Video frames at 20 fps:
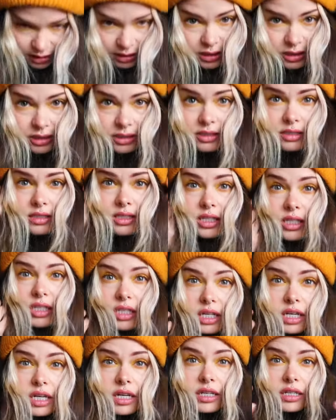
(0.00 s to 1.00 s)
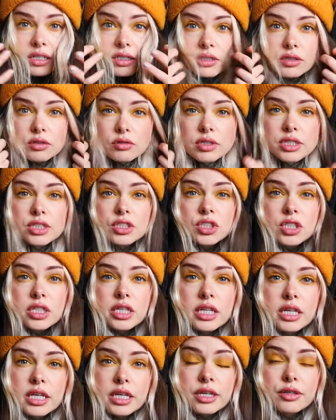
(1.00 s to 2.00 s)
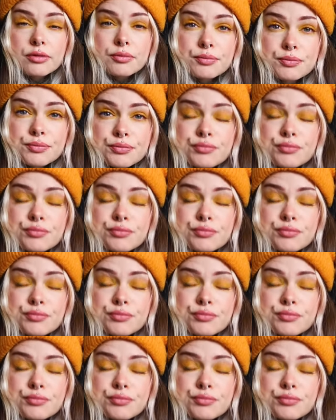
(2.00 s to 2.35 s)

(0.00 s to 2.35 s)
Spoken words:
it is still kind of quite chilly out.